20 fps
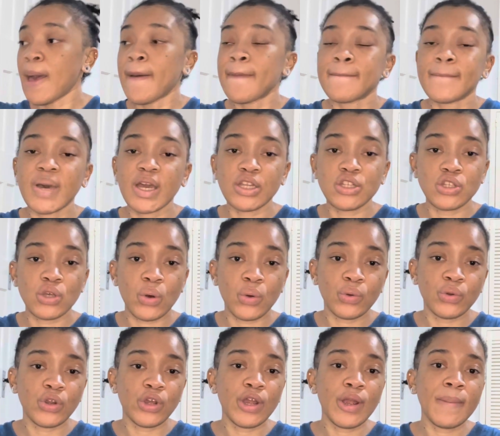My
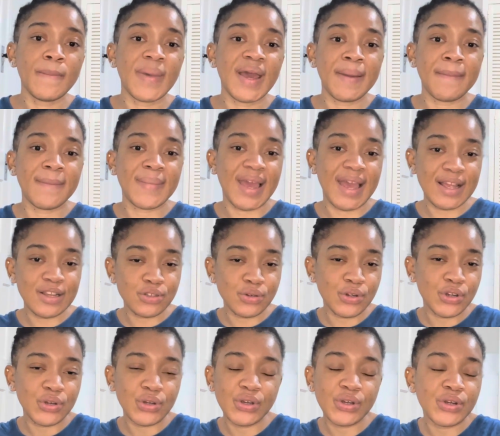toner, my main
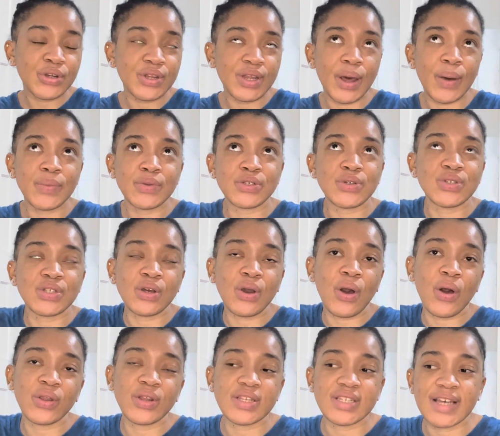toner that I was using
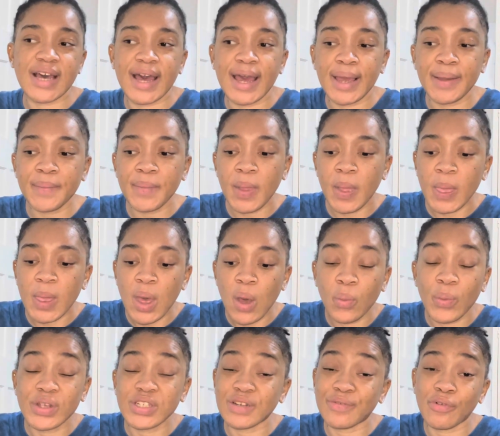all the time,
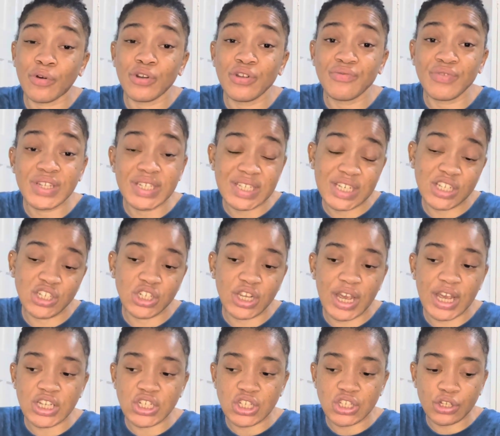which I've only recently
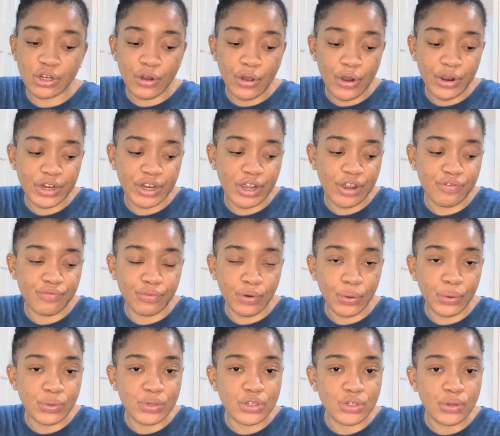changed, is the Garnier
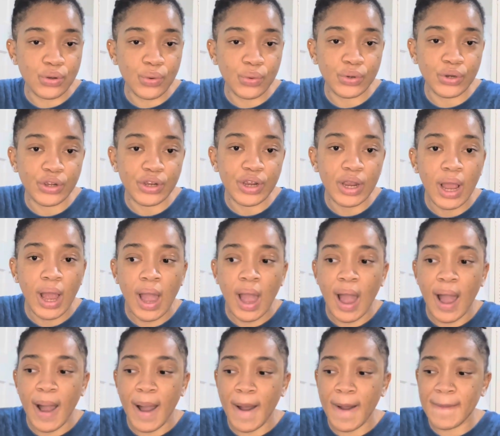Rose Toner.
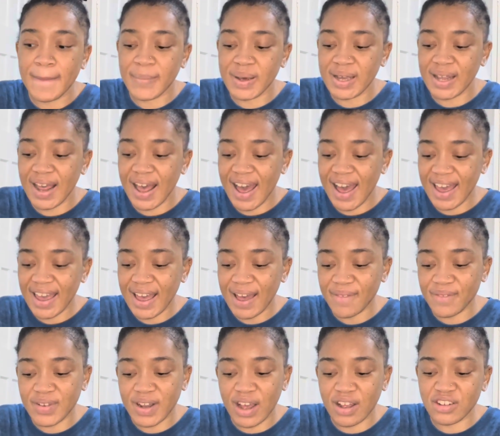But I
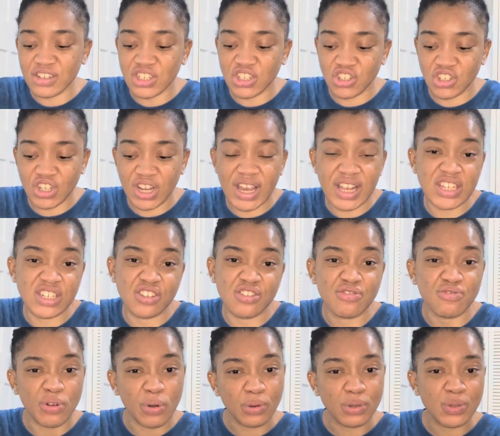have now just changed
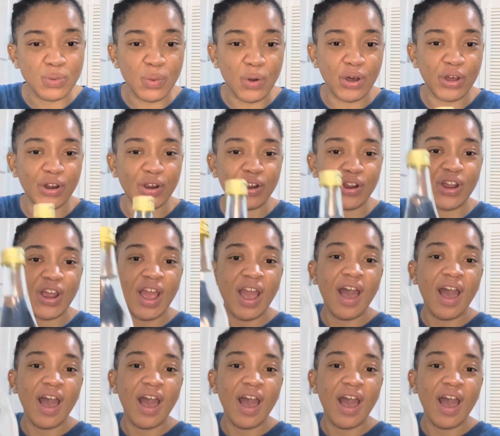to rose water.